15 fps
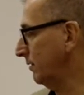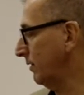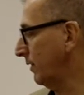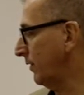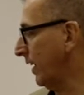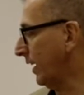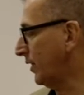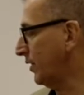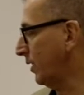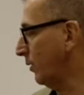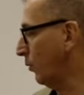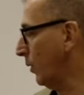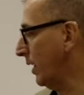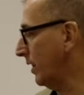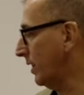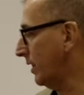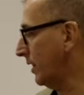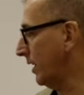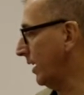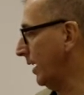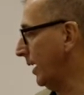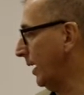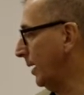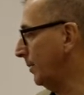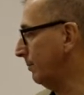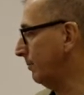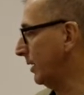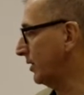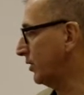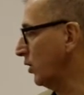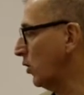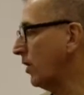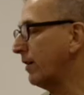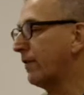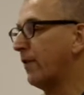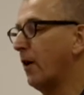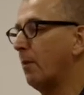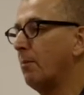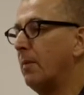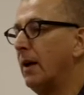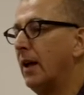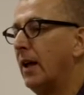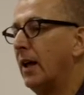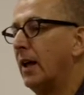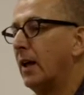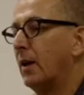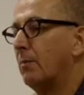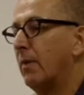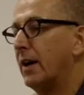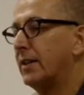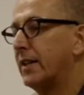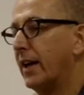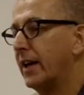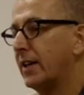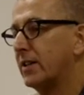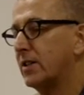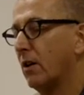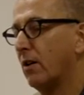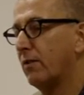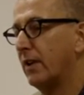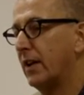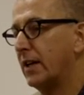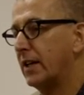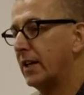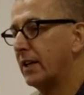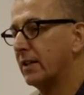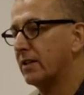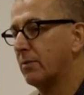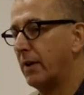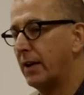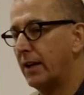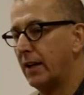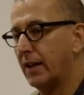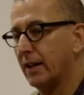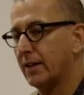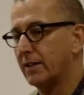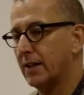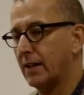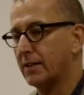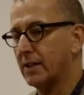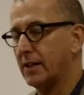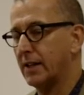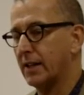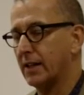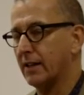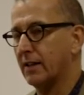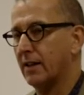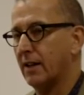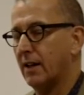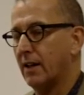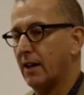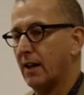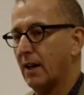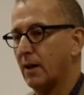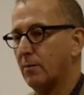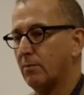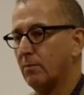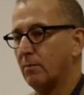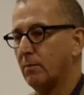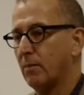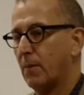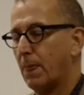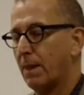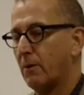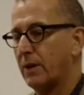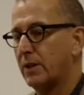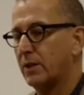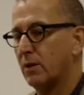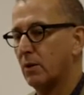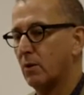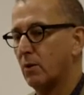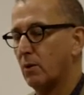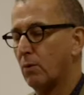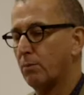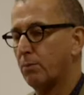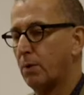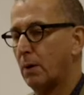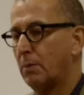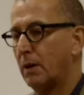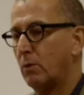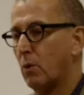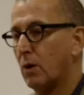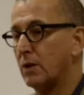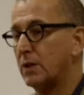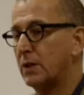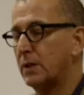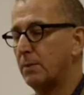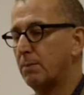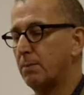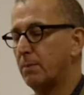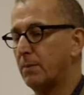reflection with a story from my days of learning Swahili in Tanzania, which probably was the